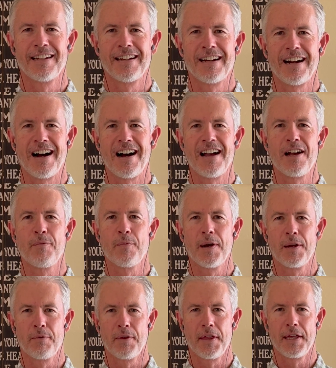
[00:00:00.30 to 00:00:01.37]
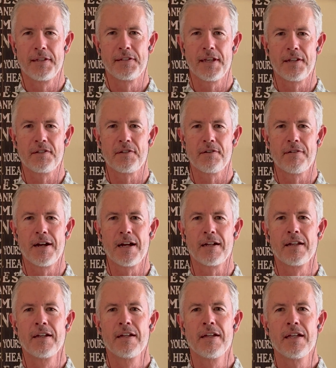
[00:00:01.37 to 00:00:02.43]
Hi, I'm Wayne with Headsets Direct.
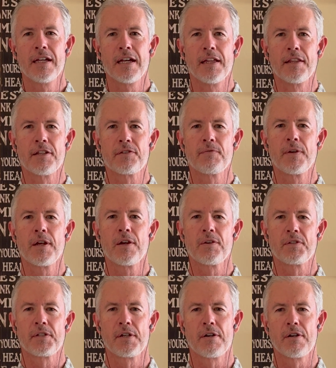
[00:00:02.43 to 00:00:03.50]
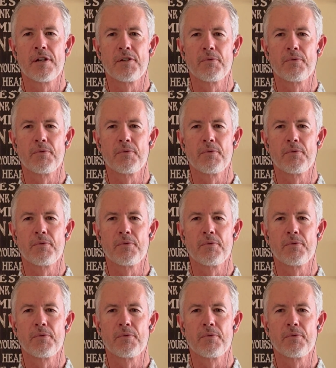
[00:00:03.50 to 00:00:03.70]
In this video series,